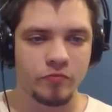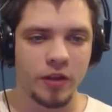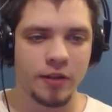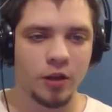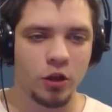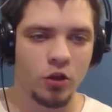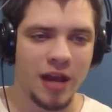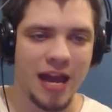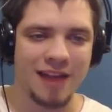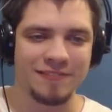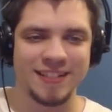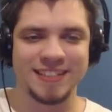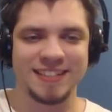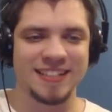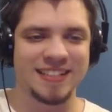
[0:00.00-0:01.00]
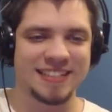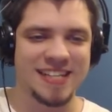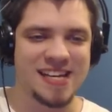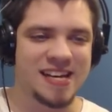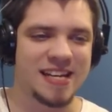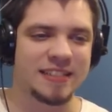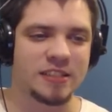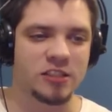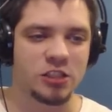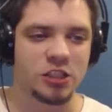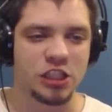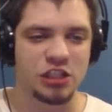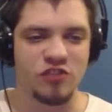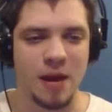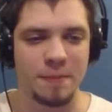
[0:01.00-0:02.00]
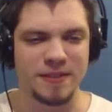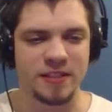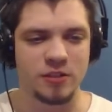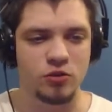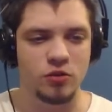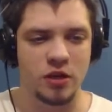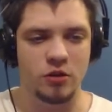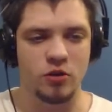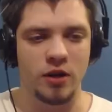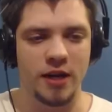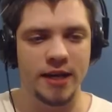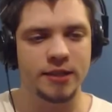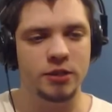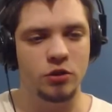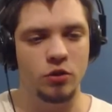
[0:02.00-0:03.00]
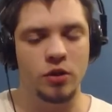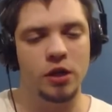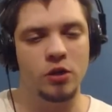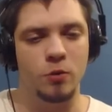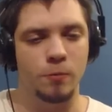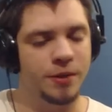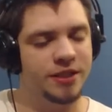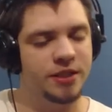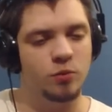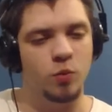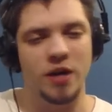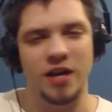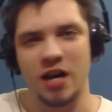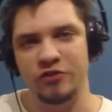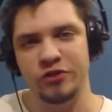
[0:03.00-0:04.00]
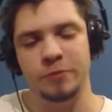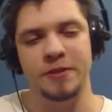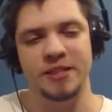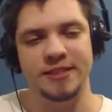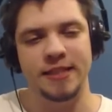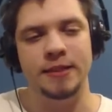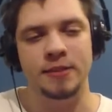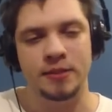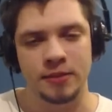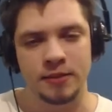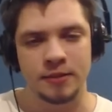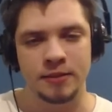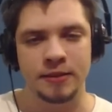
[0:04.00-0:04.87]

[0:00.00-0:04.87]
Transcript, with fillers: Now you have these insignias and scraps that you can collect, so you can complete it 100%.